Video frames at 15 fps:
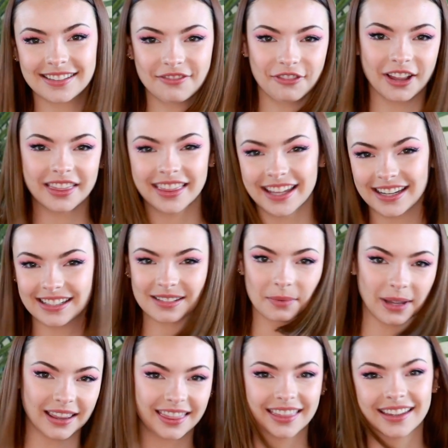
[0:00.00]
fun things
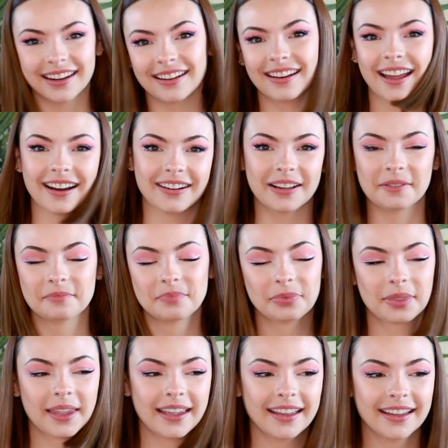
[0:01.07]
with, and I don't know.
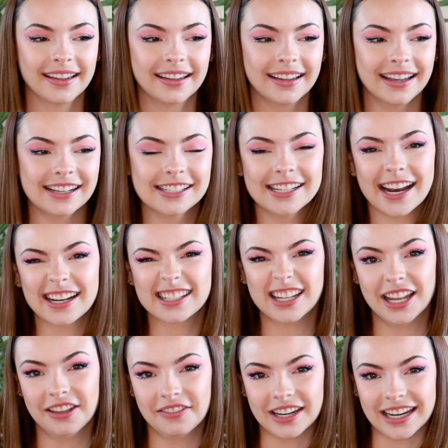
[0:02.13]
it's an
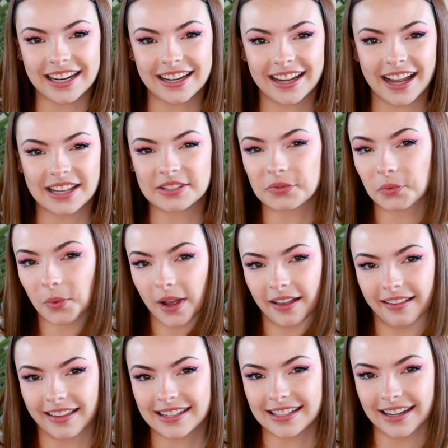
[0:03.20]
activity as
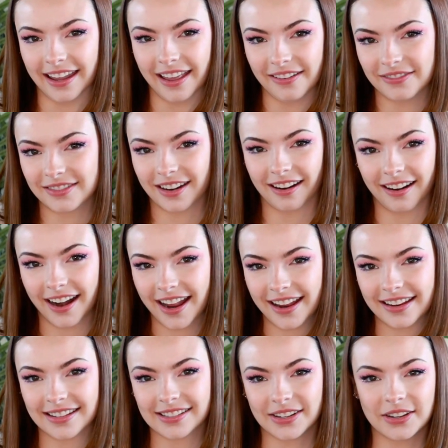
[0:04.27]
well as a gift, all
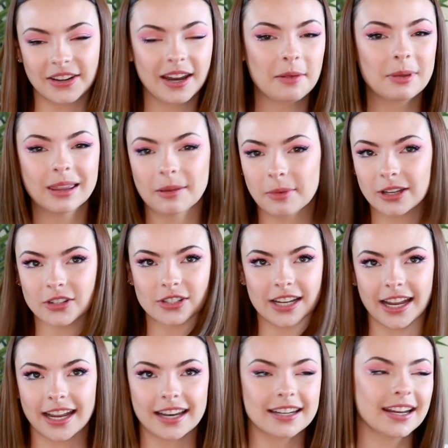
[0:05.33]
right? So you're keeping them
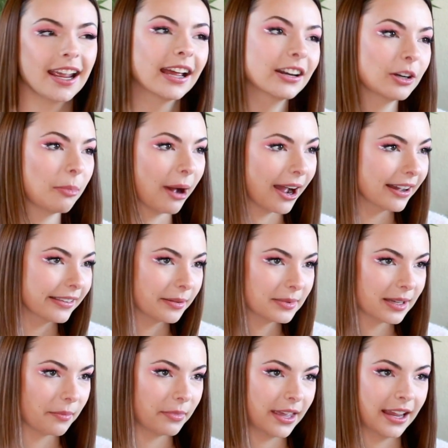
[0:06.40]
entertained and you're buying them
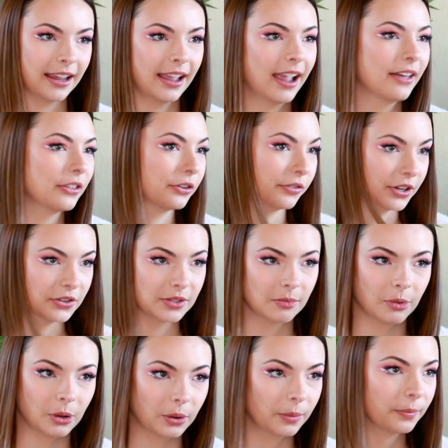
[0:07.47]
something and they're
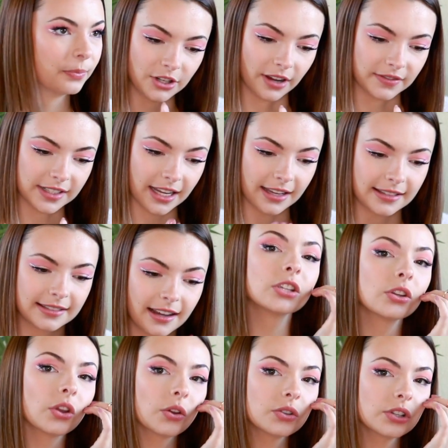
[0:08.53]
reusable. Chef's kiss.
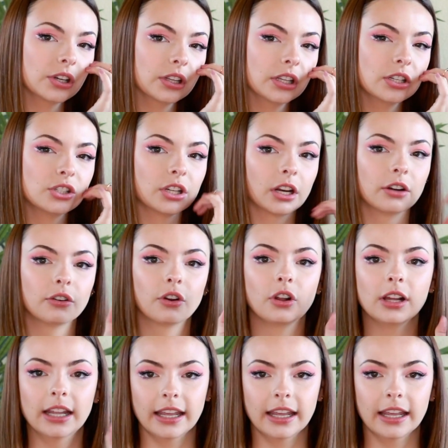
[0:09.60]
So those are the general